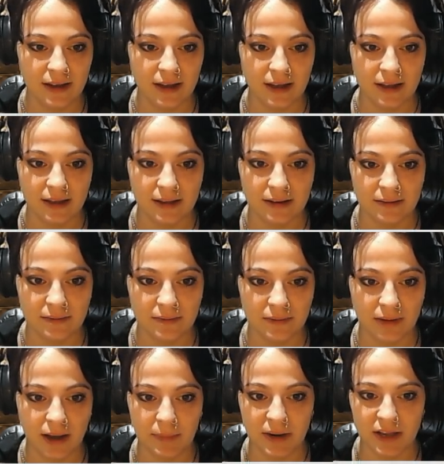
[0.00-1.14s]

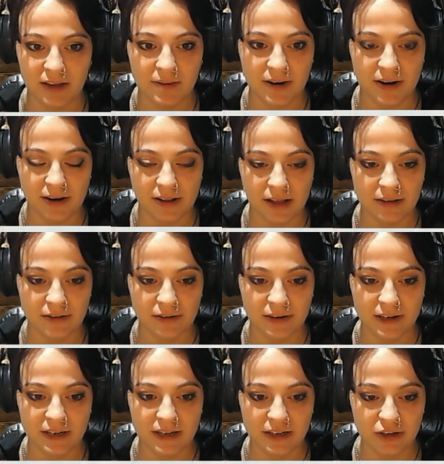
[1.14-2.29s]
how many community lots are
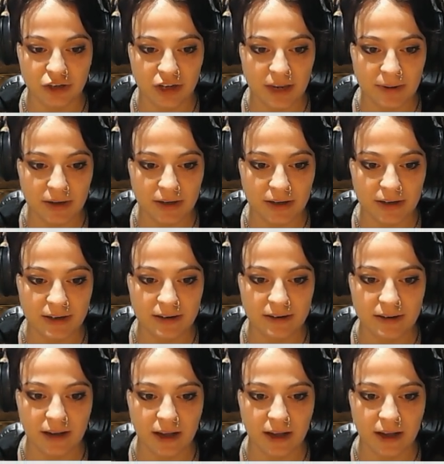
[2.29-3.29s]
in each neighborhood.